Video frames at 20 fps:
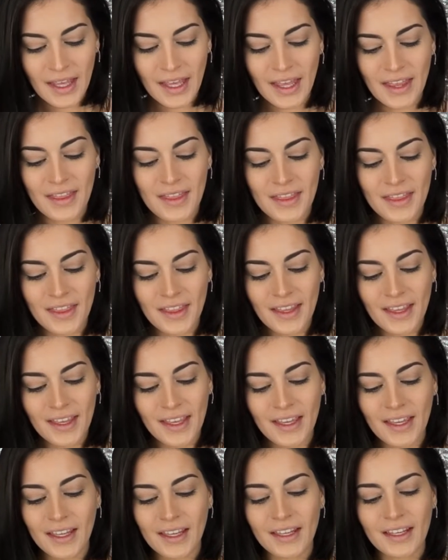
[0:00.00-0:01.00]
And
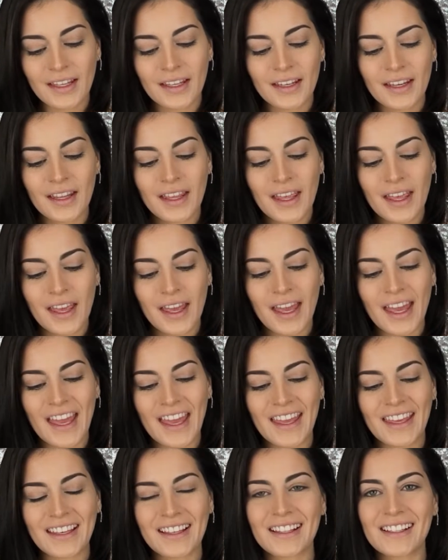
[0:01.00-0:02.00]
then
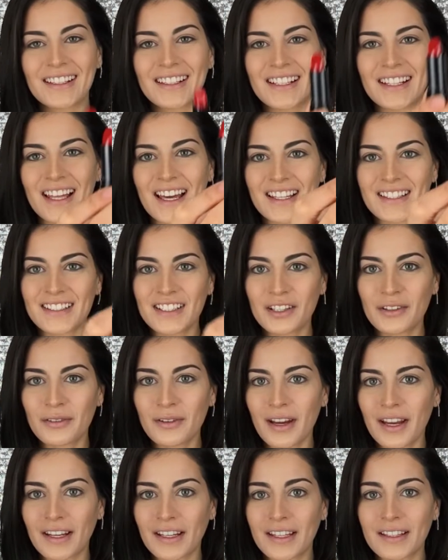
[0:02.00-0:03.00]
a classic
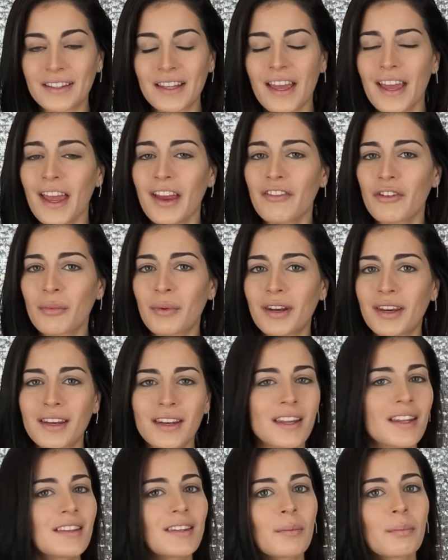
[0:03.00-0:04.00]
red, because everybody
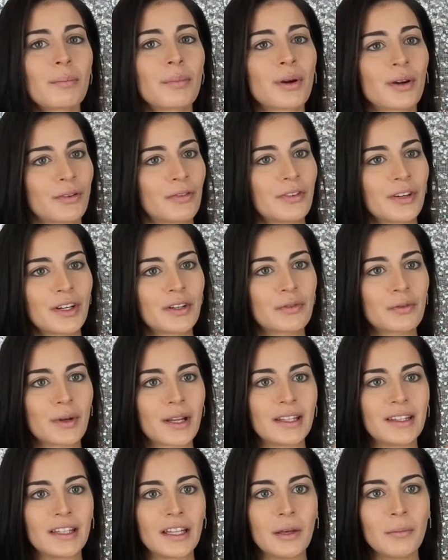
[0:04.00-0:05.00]
needs a perfect
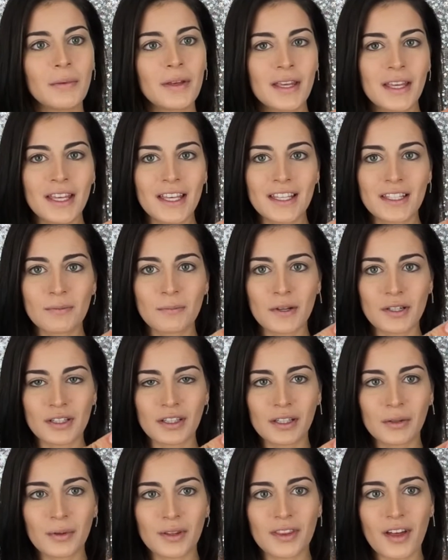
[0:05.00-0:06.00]
red lip,
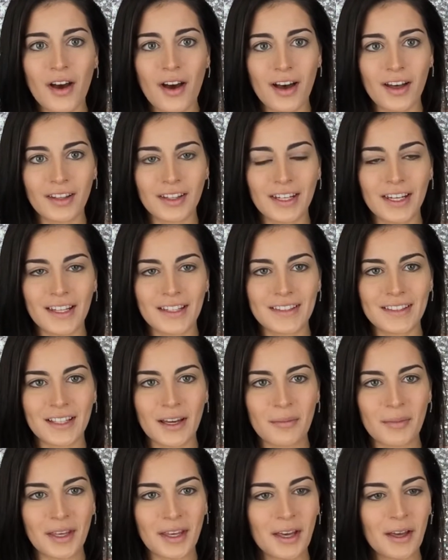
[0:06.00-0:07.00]
especially with the holidays
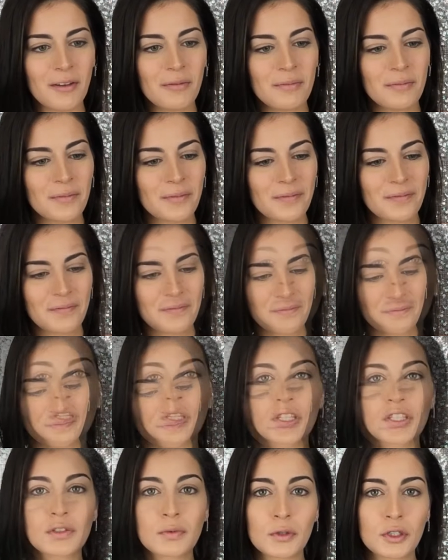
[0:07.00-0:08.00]
coming up. You can
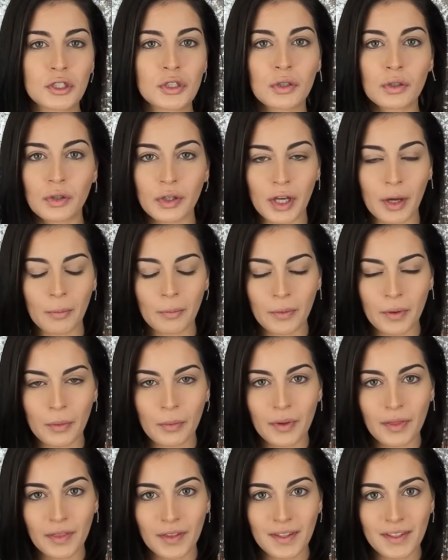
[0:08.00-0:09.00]
really switch your look up
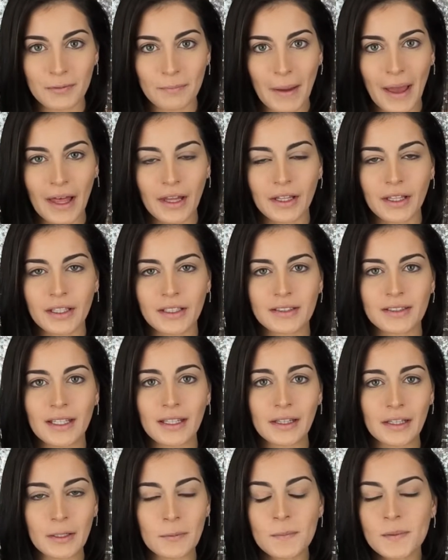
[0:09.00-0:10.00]
with these palettes
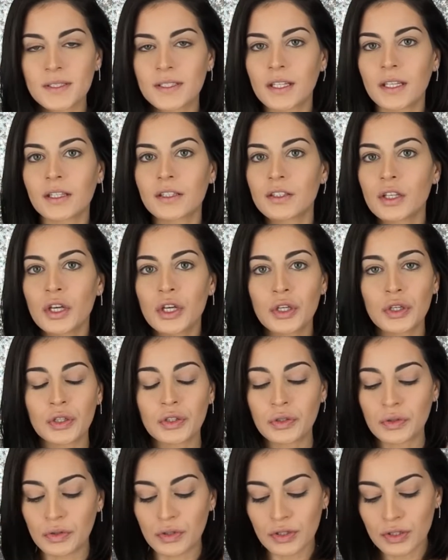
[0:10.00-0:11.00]
and lipsticks. You
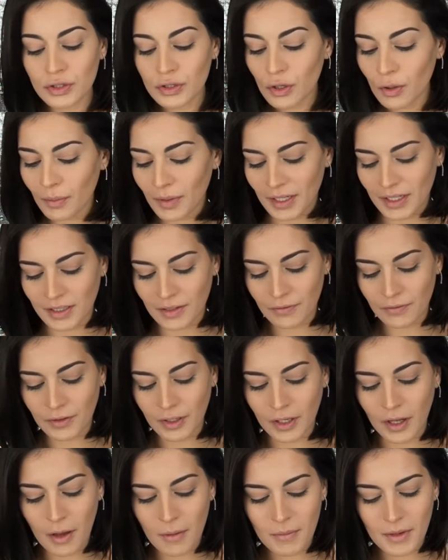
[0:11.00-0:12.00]
can do so many
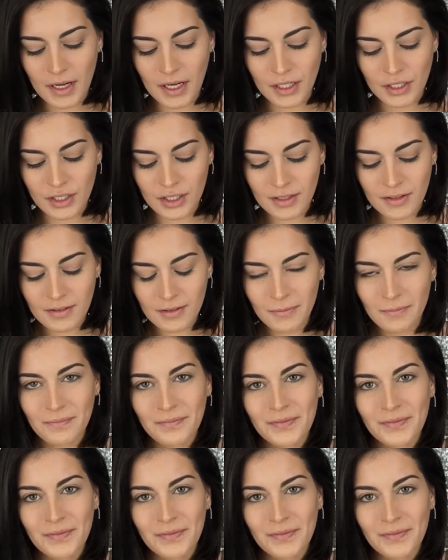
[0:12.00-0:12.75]
different combinations.